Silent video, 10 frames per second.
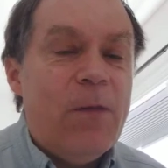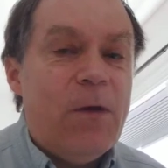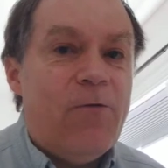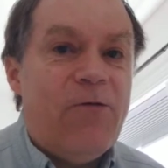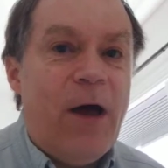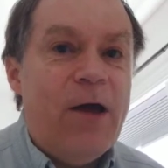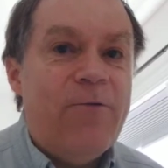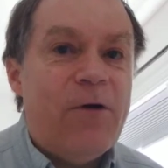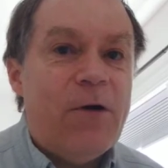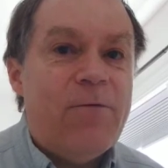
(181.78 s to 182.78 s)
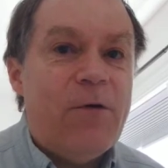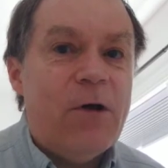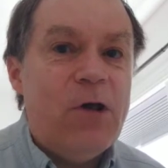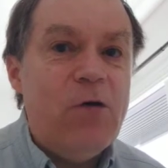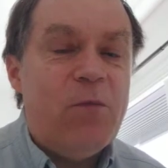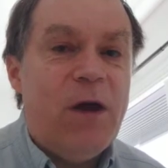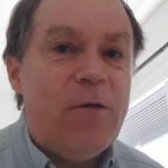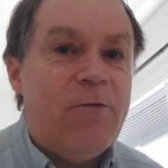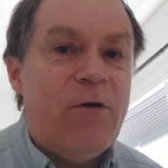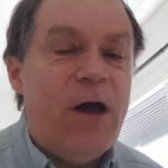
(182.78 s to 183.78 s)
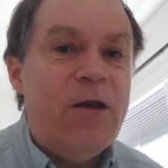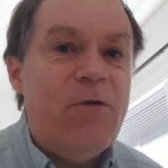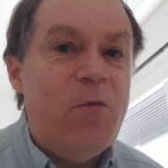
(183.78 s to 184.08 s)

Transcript: They're fine for acute pain. They're fine if